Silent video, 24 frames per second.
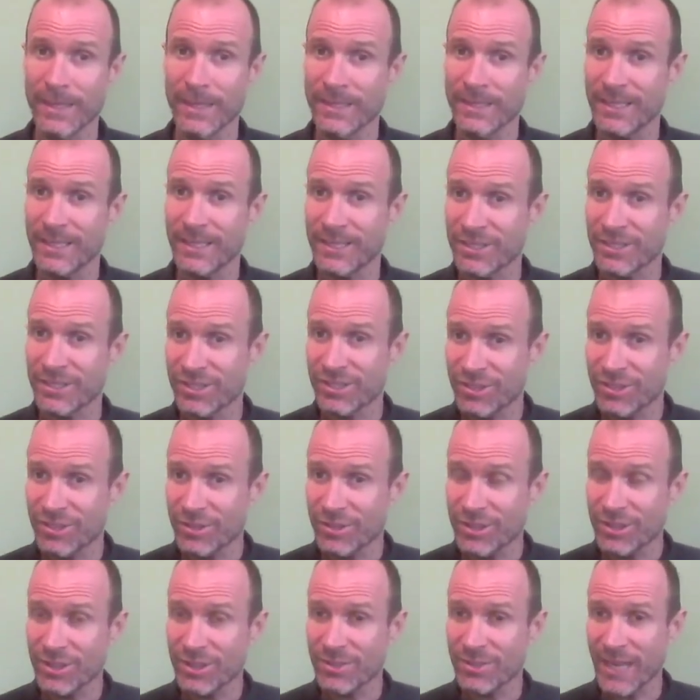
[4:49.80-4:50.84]
That as soon
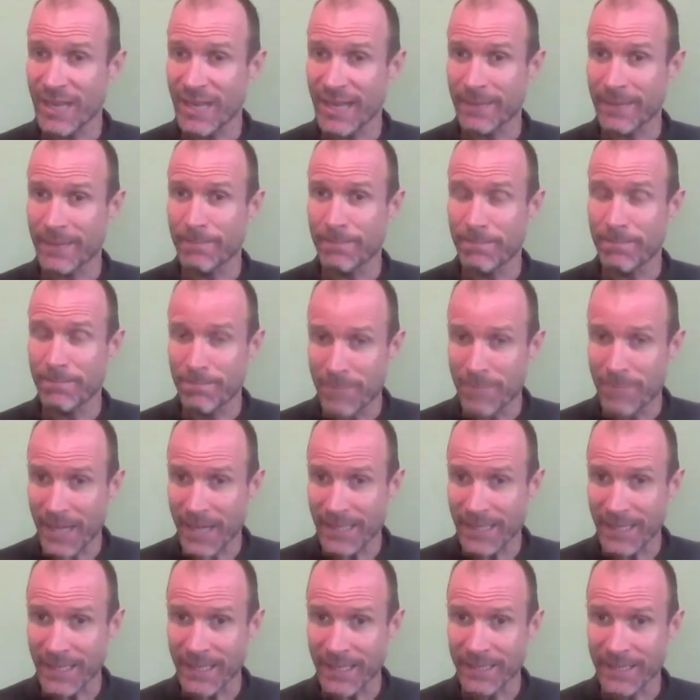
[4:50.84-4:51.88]
as you take
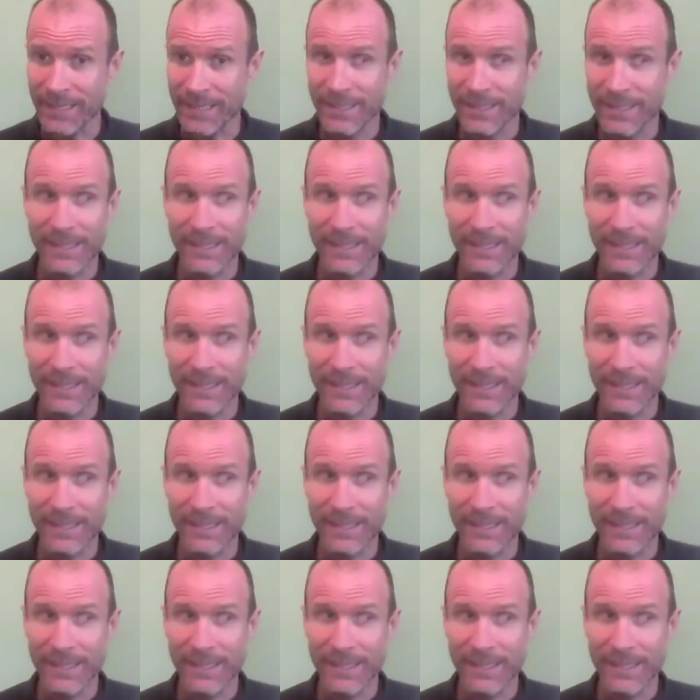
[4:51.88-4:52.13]
money